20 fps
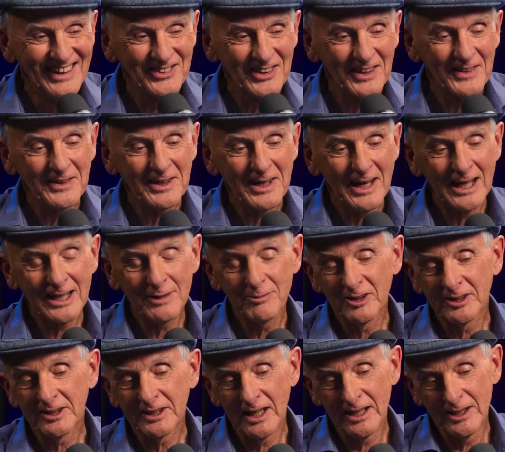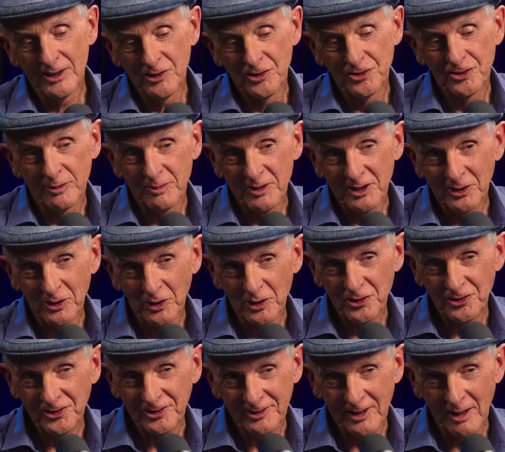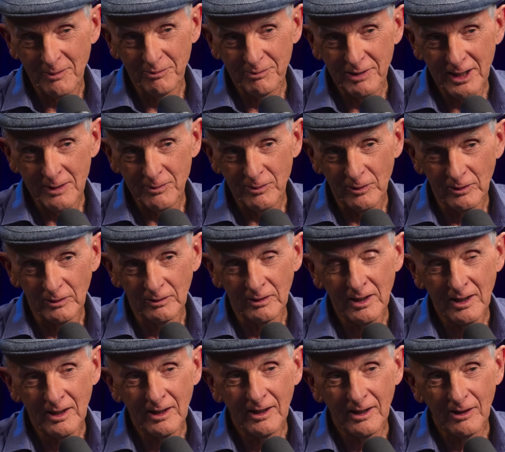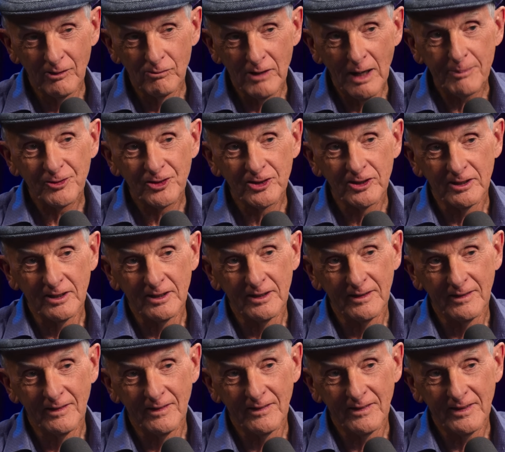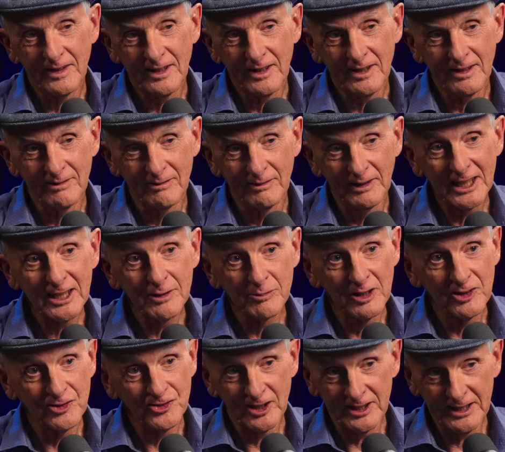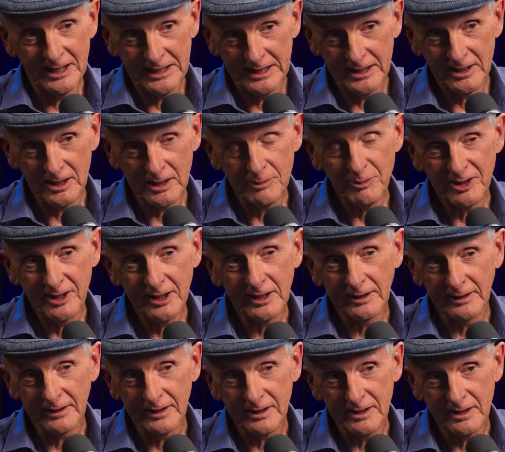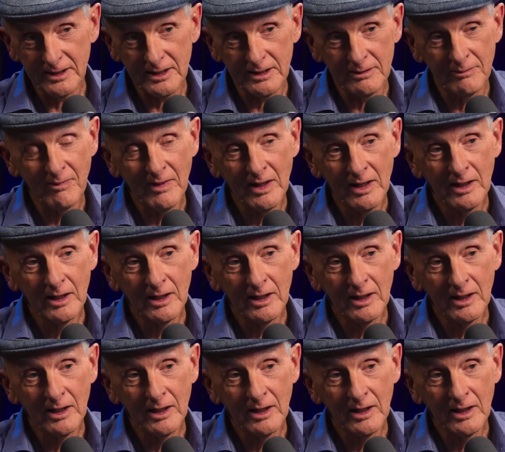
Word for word: so the argument goes that because some people rupture their ligaments in their knee, particularly the